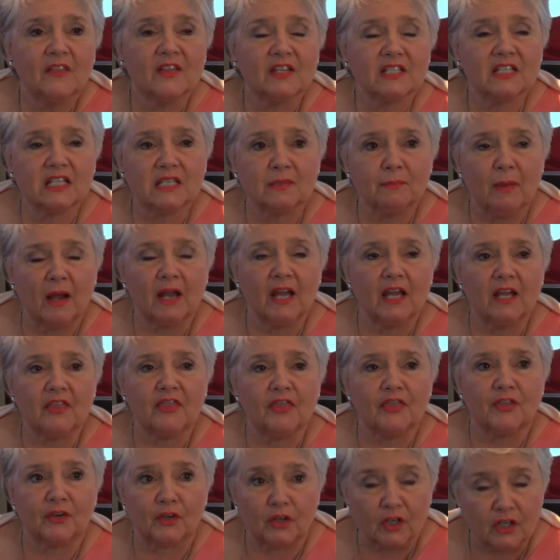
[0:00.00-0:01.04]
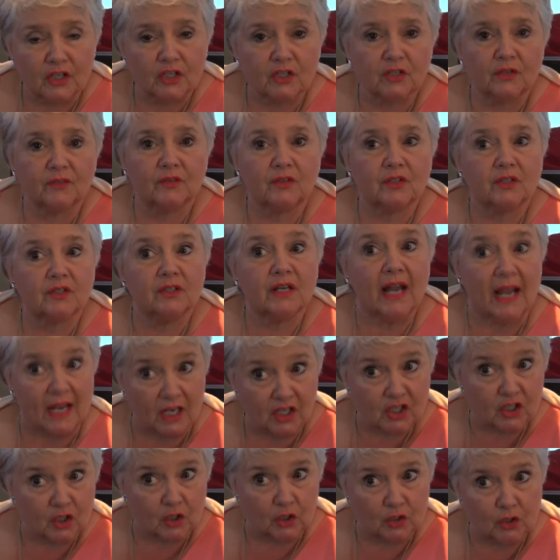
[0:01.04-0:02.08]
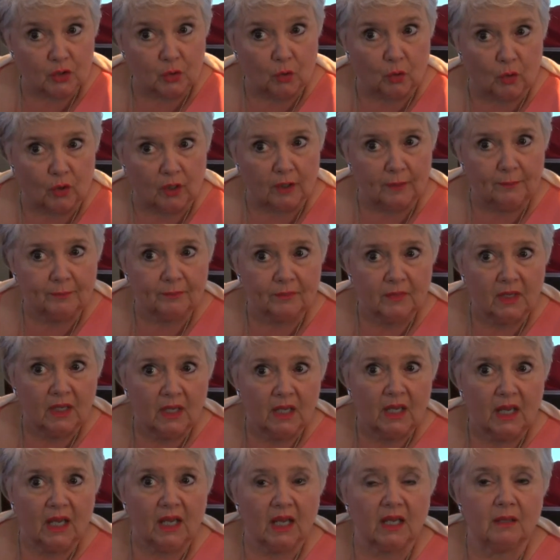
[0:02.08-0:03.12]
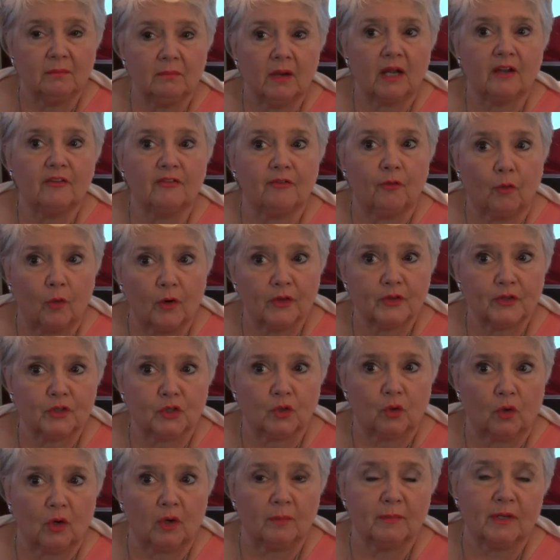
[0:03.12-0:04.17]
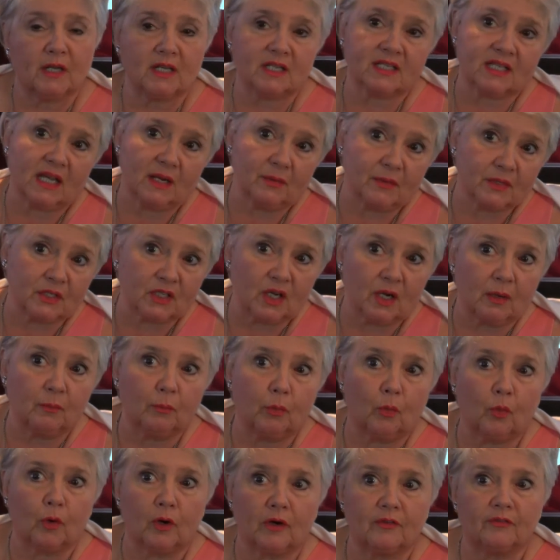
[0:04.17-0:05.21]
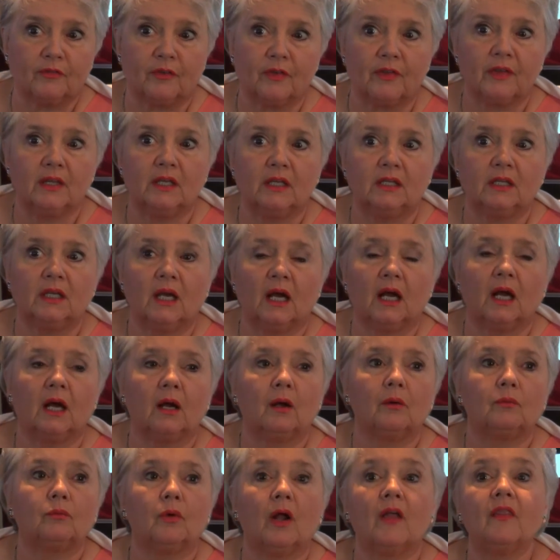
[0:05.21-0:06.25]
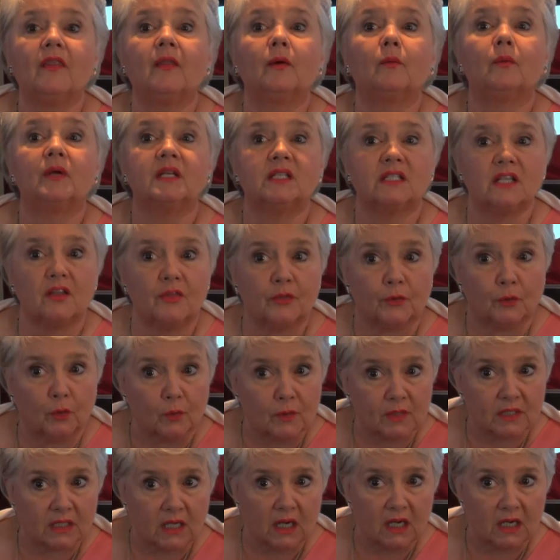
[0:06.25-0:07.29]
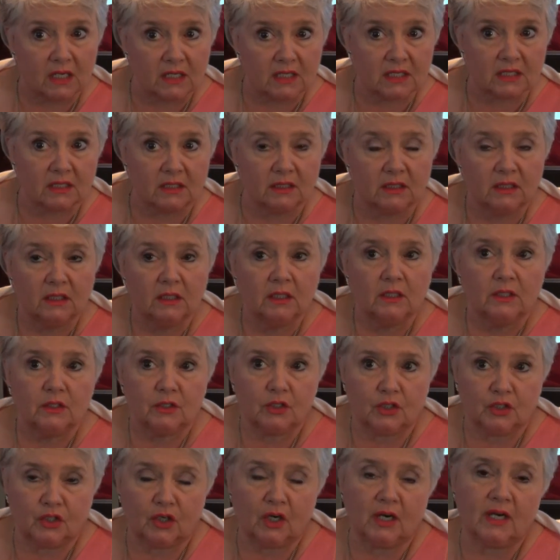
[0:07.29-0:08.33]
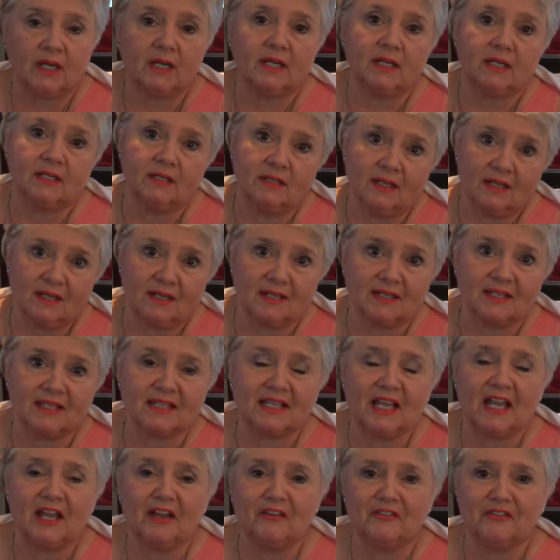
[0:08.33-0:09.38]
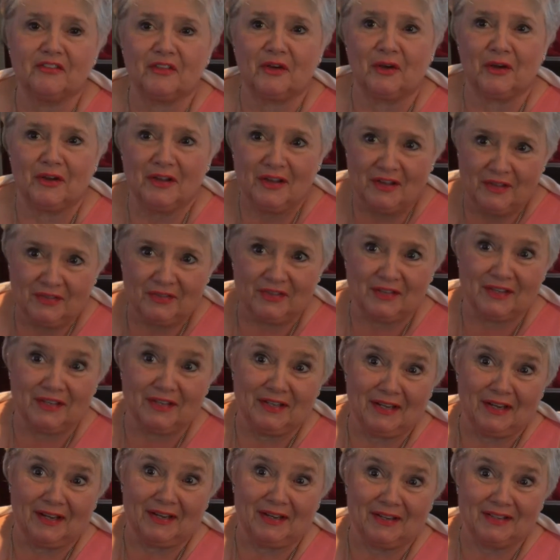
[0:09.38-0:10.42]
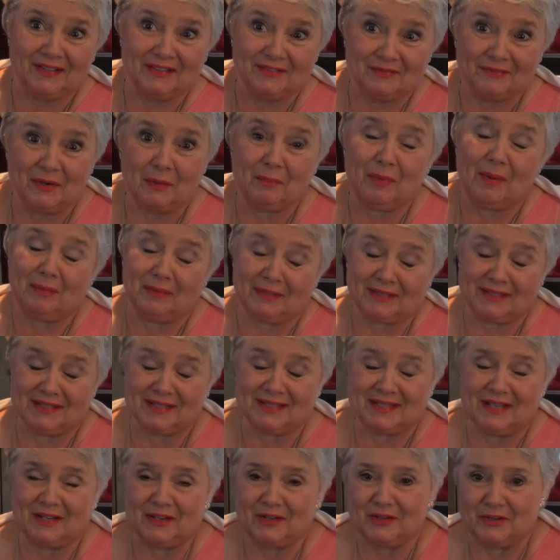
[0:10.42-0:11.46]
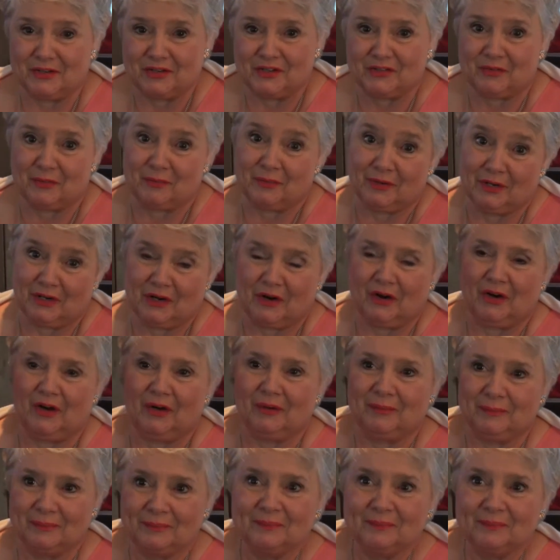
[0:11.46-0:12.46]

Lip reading: This is my third national tour and my fourth tour because I was on board for the run that we did through Wisconsin to try and save the Republican senators from recall.